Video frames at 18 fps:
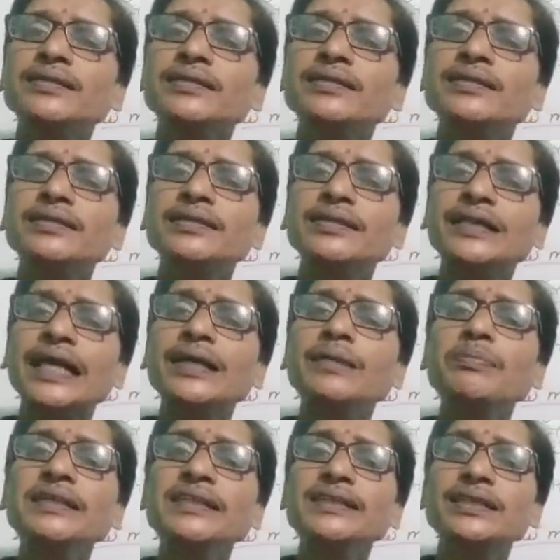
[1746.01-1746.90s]
That
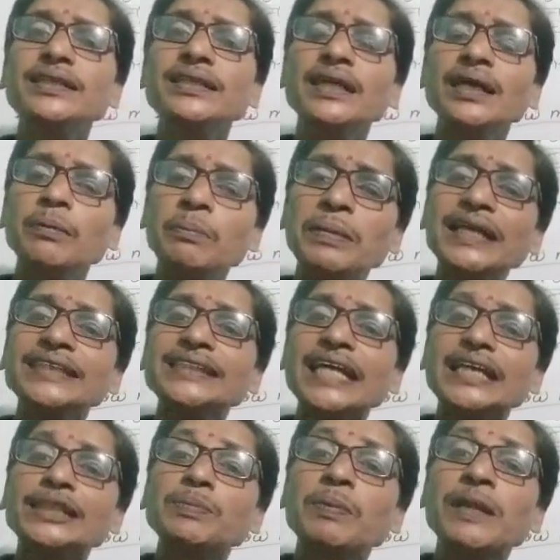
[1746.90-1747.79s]
means, please
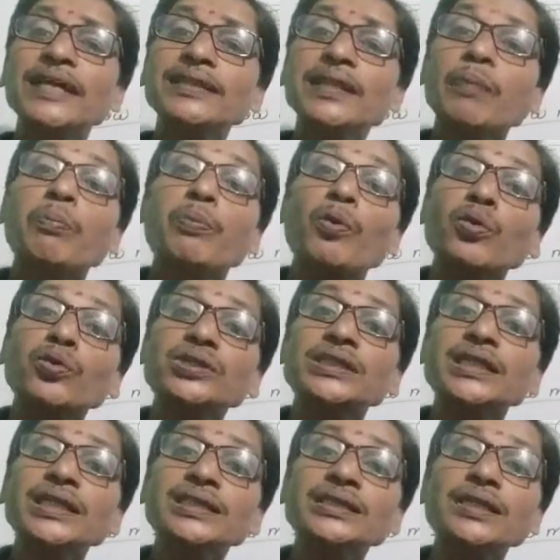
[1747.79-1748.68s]
explain the
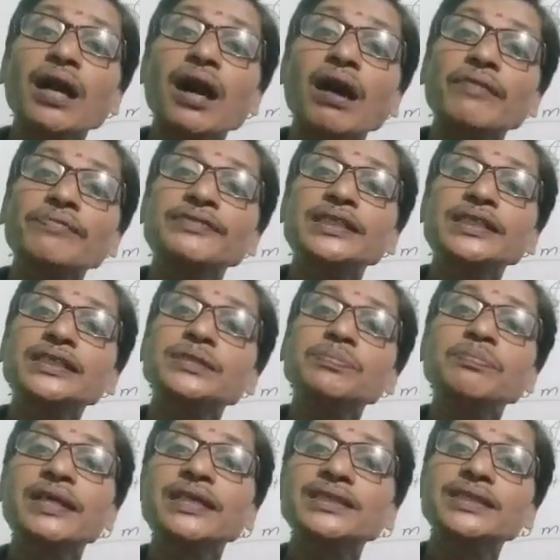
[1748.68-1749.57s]
process of this
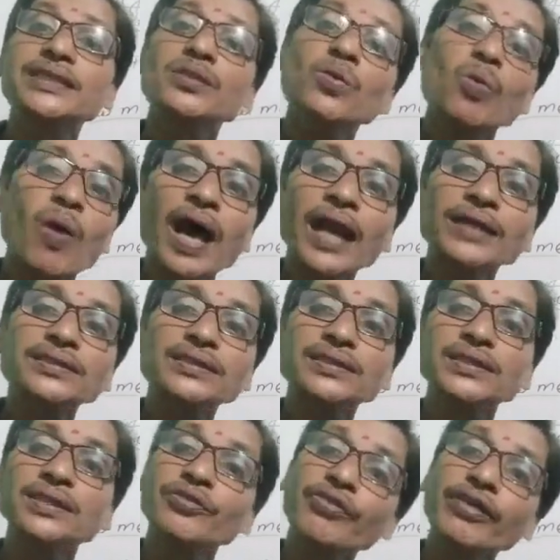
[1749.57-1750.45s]
machine works, the
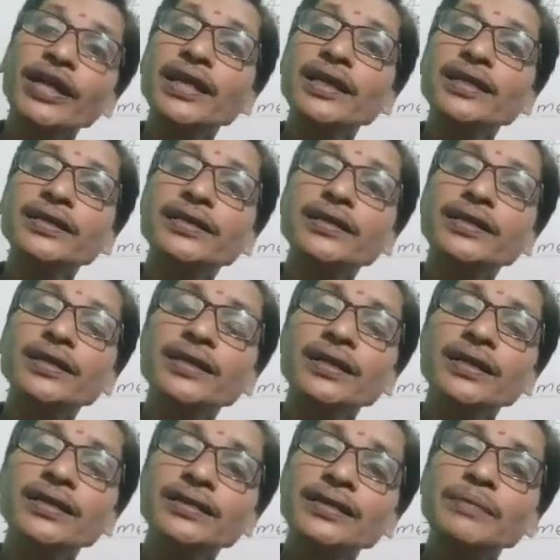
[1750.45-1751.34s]
way
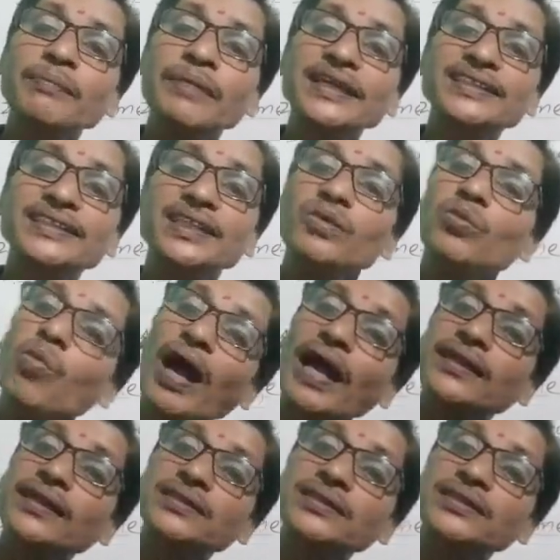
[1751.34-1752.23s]
the machine
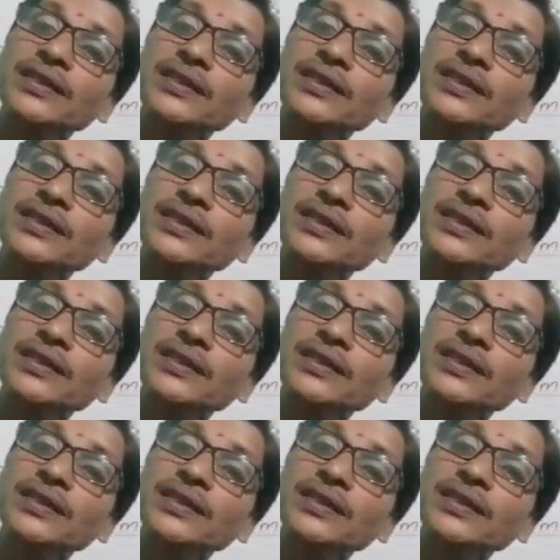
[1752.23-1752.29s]
works.